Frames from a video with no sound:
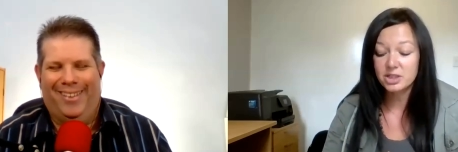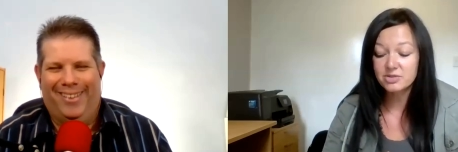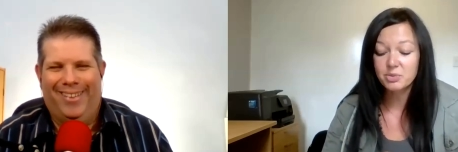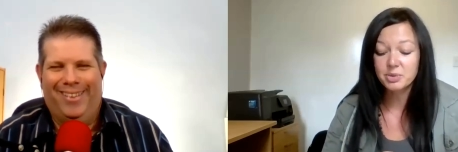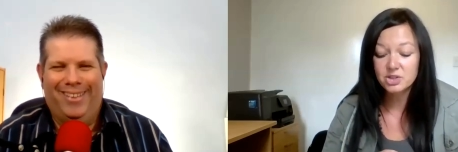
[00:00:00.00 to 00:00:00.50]
Speaker 1: tricks
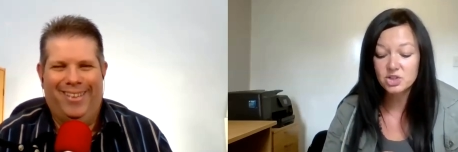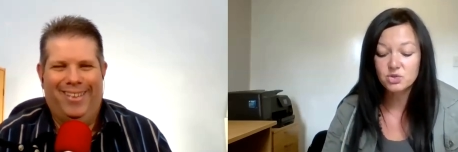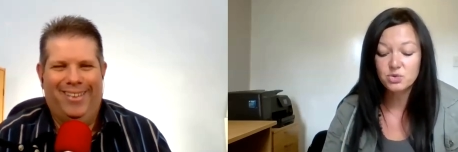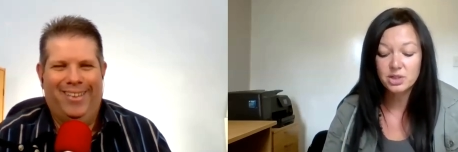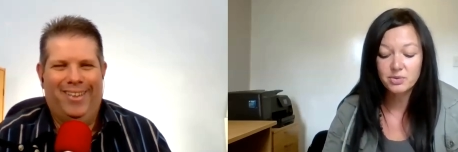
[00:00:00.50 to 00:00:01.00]
from her.
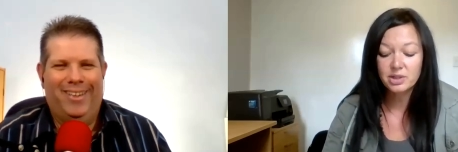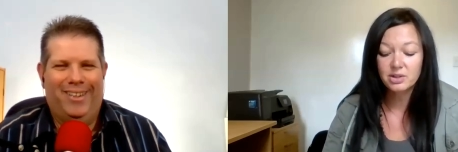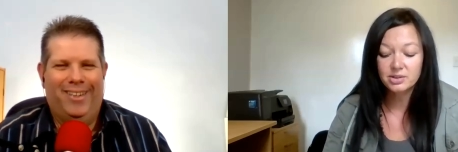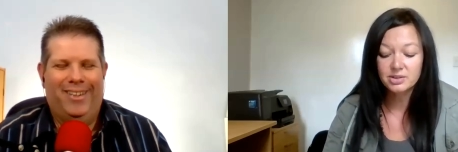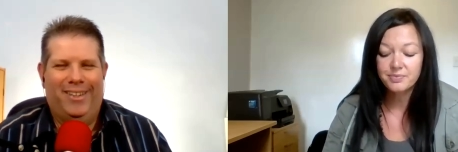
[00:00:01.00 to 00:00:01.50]
She's really, really
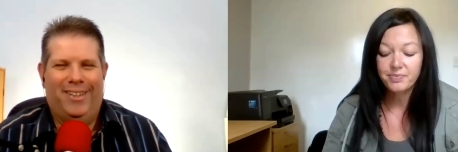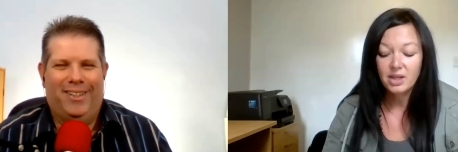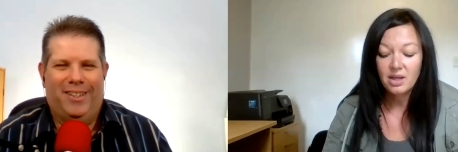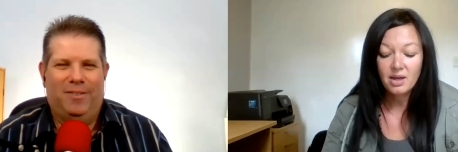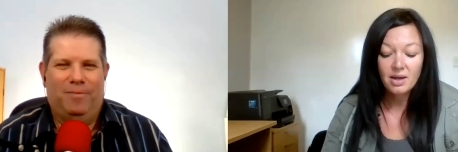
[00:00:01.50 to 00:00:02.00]
good.
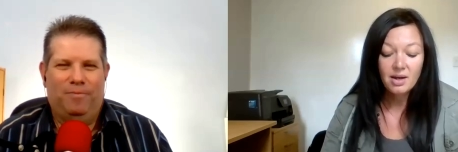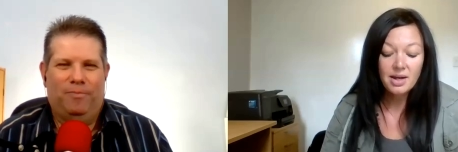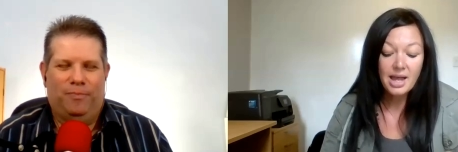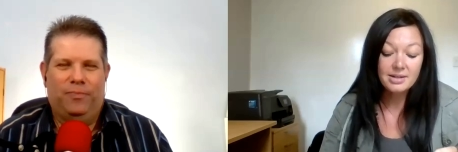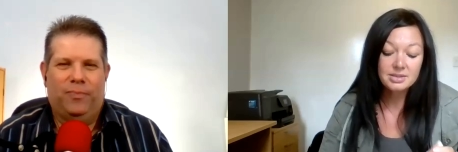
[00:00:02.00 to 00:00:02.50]

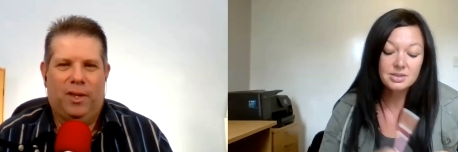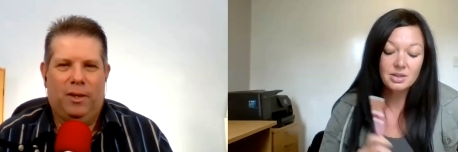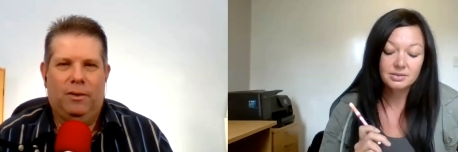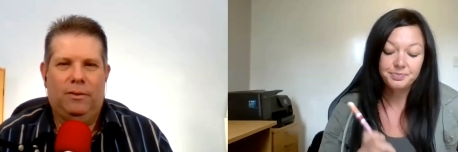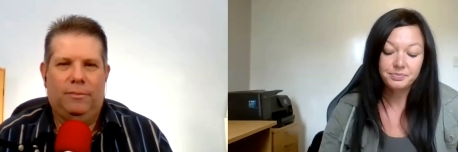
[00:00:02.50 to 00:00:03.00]
Okay,
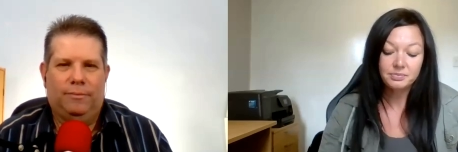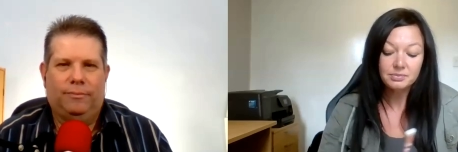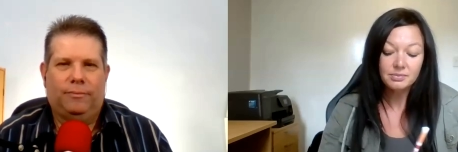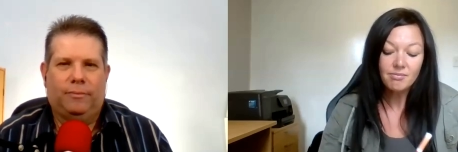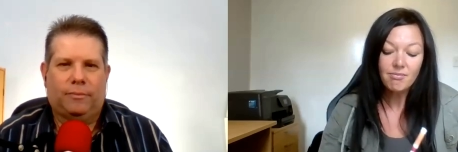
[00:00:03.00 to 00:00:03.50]
so
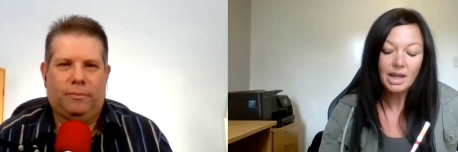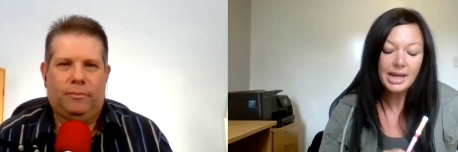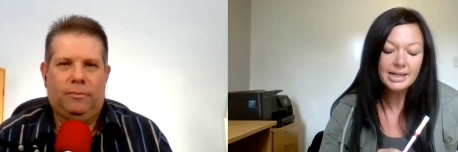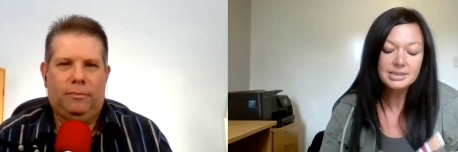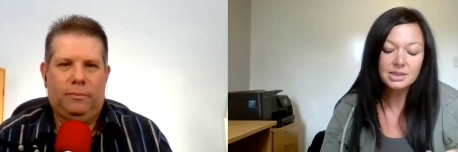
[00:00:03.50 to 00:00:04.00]

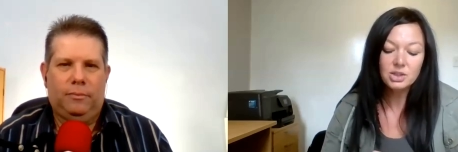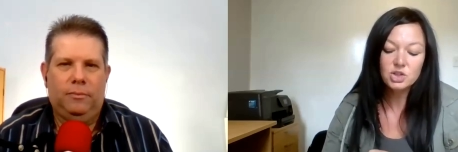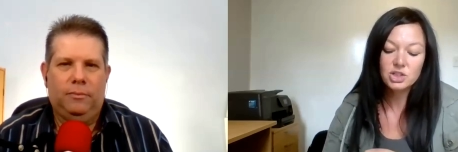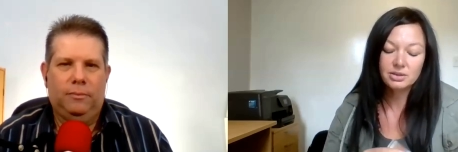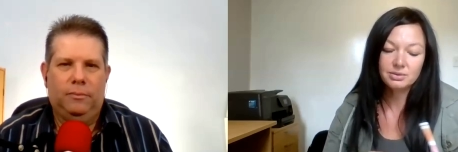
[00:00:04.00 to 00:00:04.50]

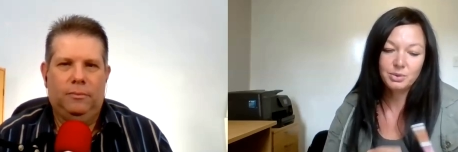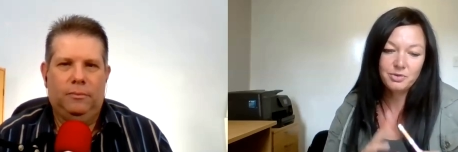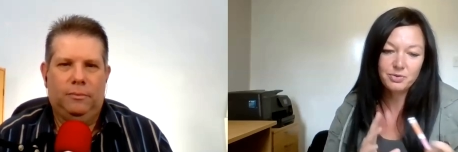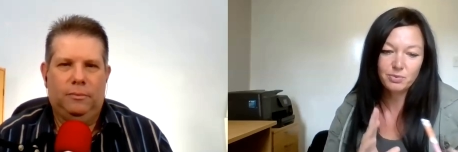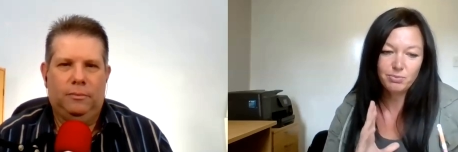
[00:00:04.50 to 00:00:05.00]
execution.
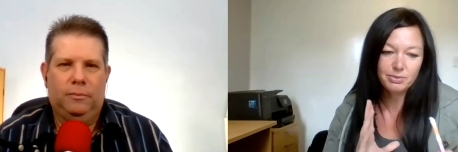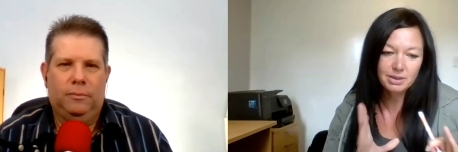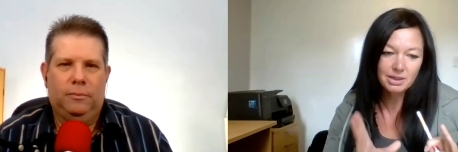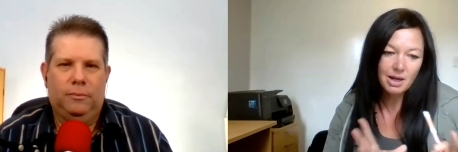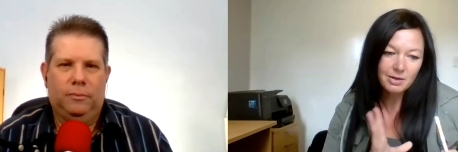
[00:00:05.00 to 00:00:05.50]
We've
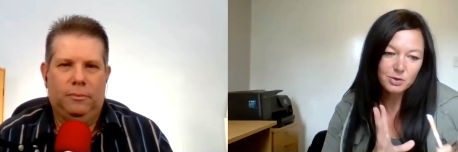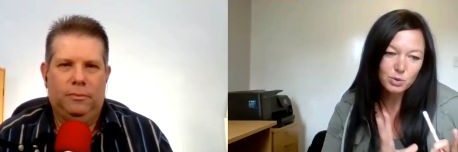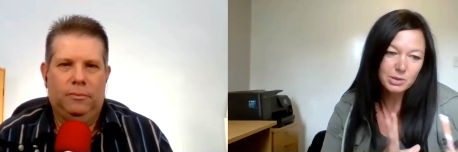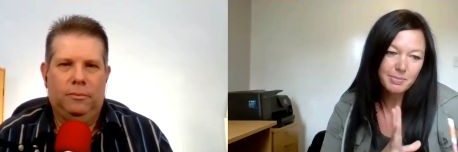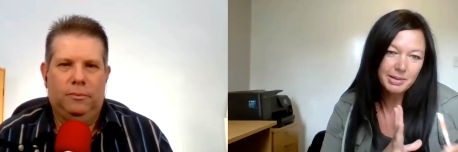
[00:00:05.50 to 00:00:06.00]
kind of
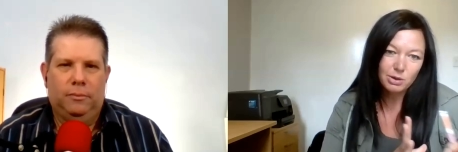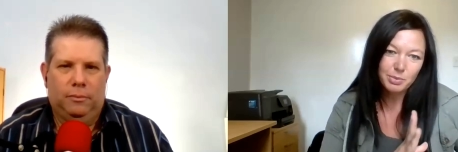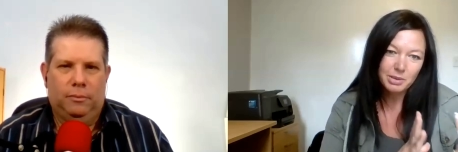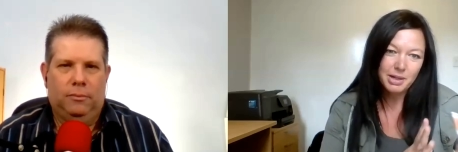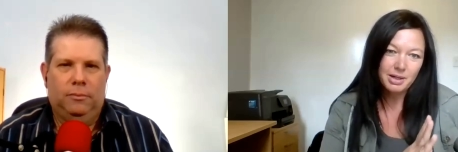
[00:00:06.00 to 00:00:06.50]
talked a little
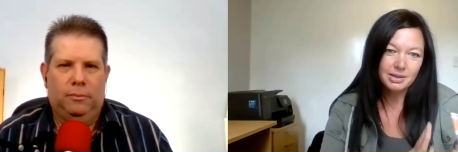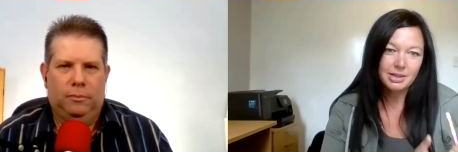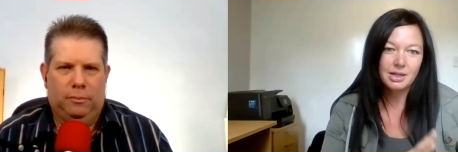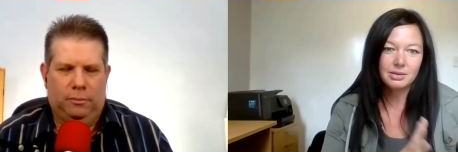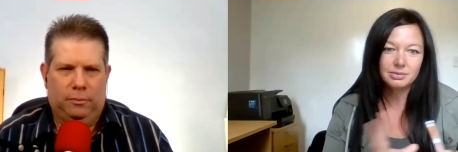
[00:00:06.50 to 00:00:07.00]
bit about it
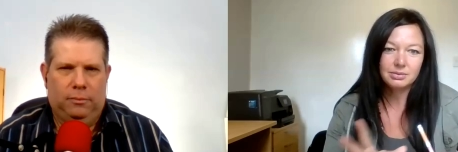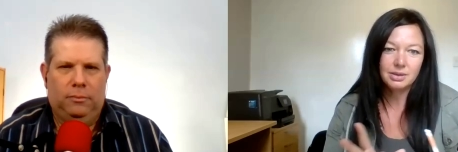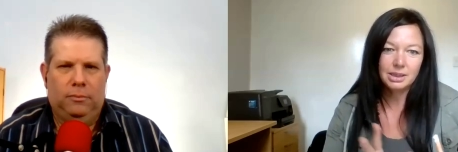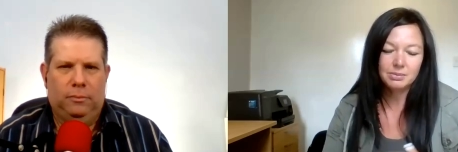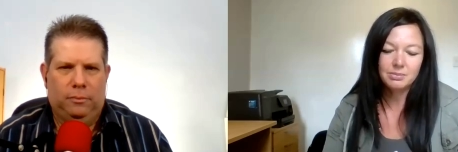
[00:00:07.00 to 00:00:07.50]
now,
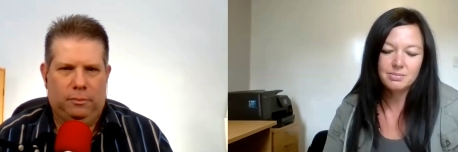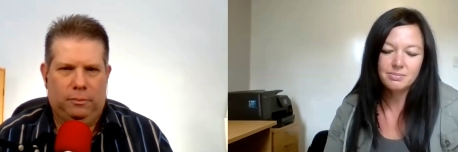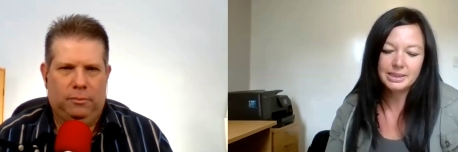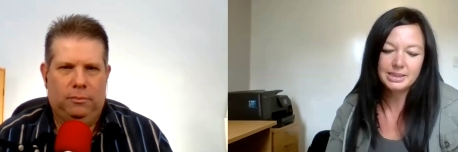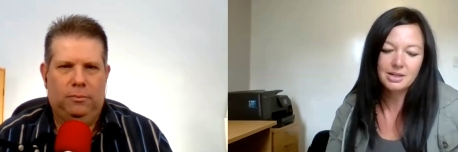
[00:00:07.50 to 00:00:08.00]
um,
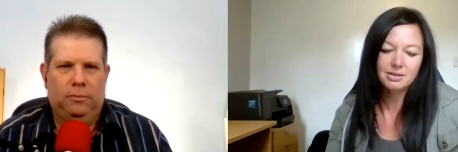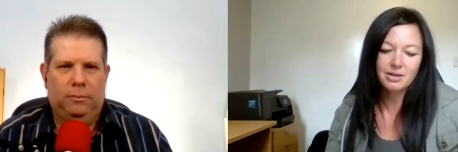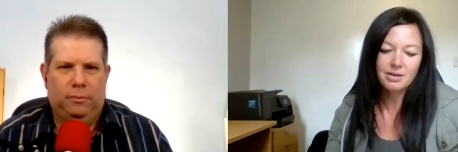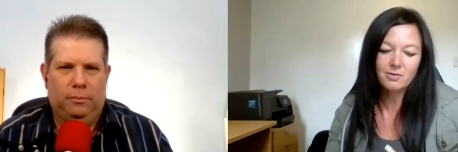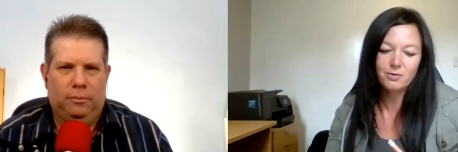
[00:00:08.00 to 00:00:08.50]
but
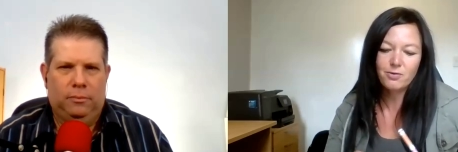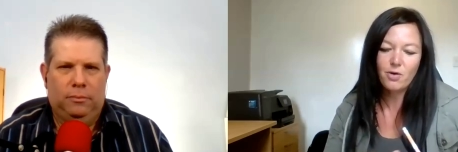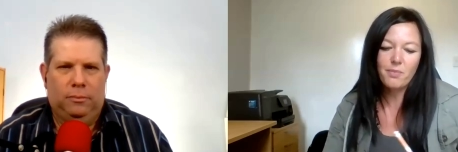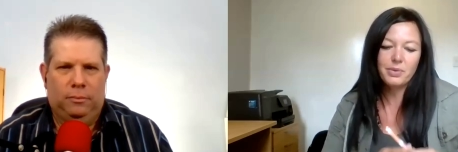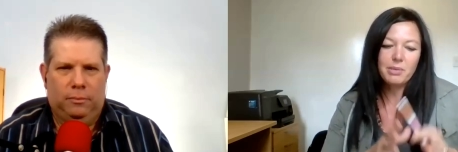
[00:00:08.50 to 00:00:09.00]
now
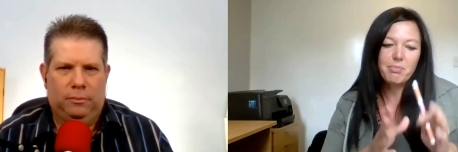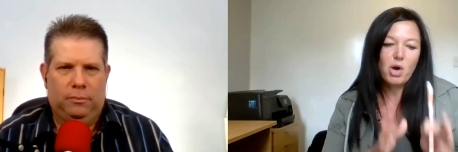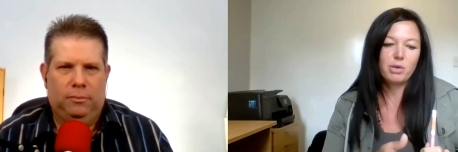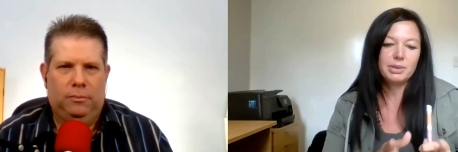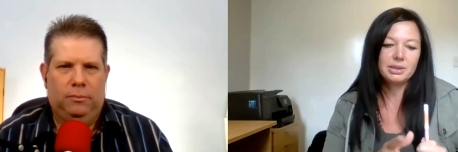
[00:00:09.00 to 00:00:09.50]
from the
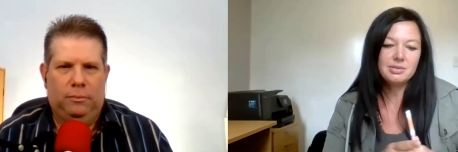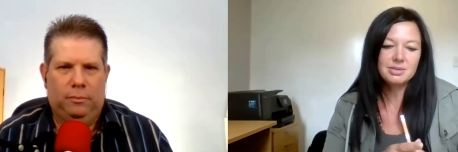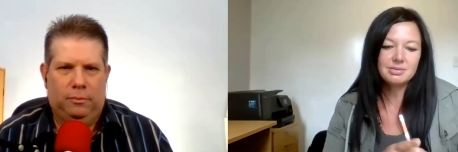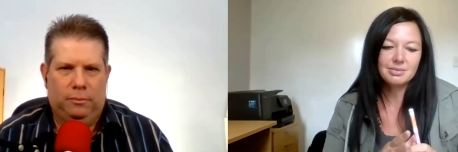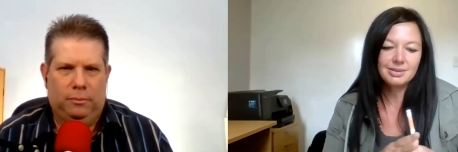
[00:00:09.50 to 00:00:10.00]
moment,
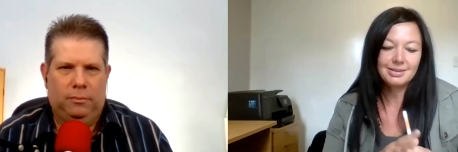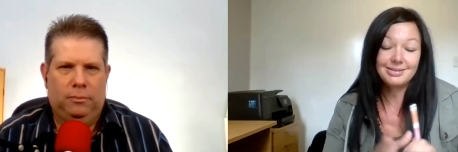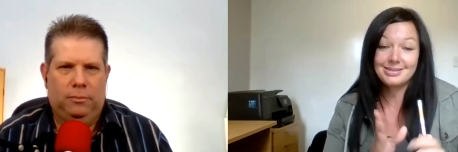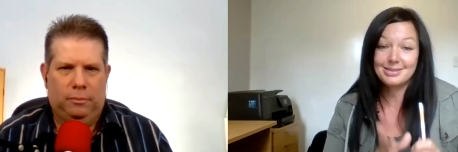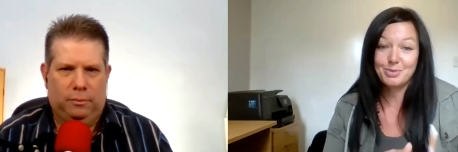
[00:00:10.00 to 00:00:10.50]
uh,
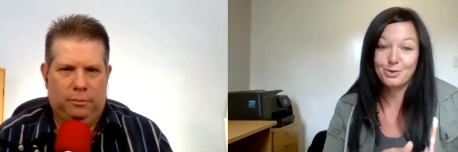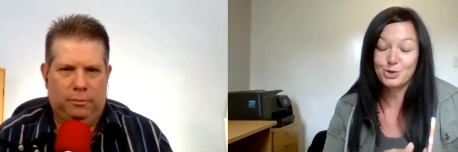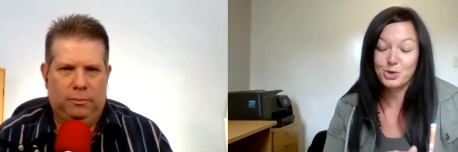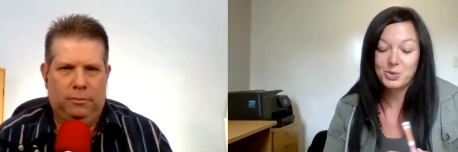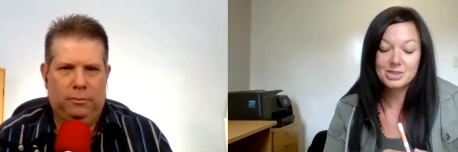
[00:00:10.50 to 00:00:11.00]
this is a bit of a
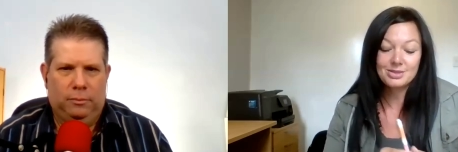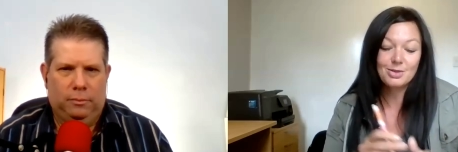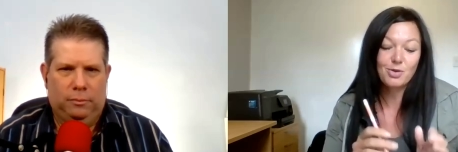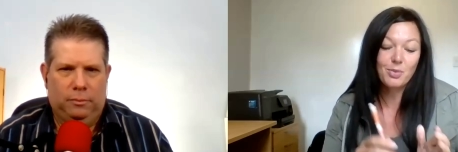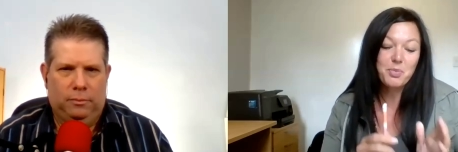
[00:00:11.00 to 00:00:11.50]
trick question.
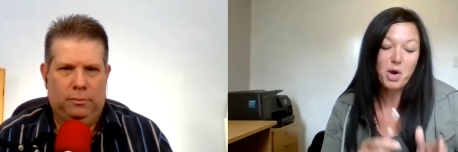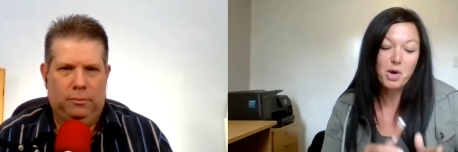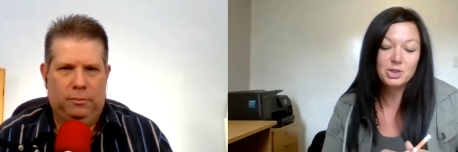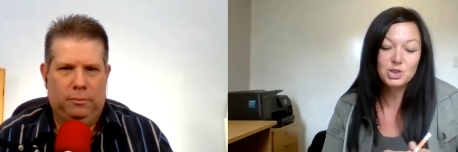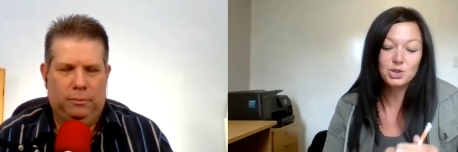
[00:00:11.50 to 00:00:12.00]
So from the
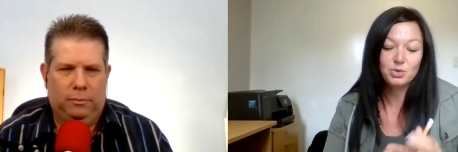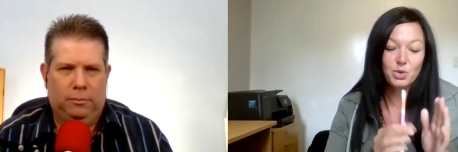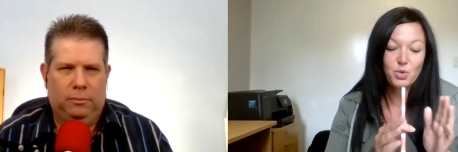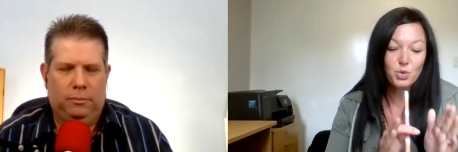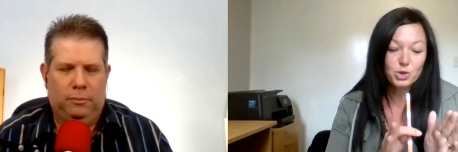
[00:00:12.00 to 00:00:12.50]
moment you
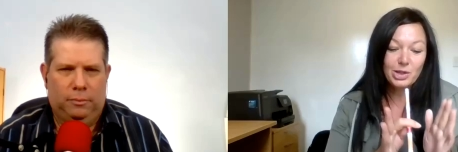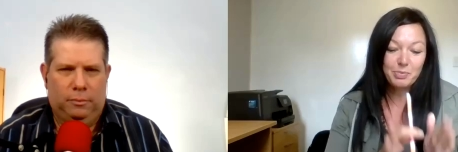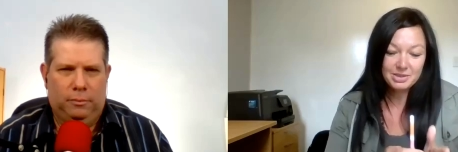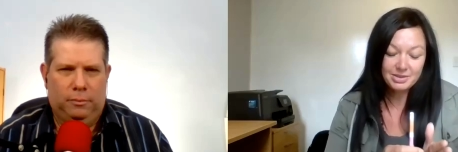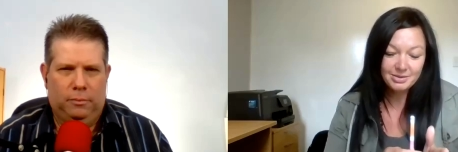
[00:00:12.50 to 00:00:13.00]
record your
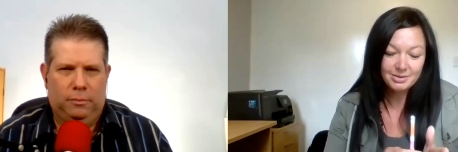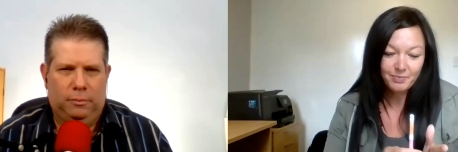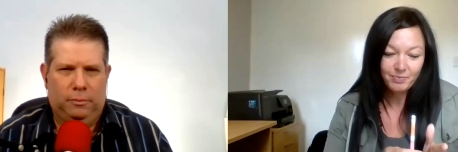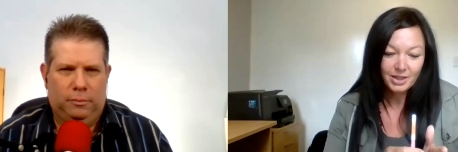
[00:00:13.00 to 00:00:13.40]
episode,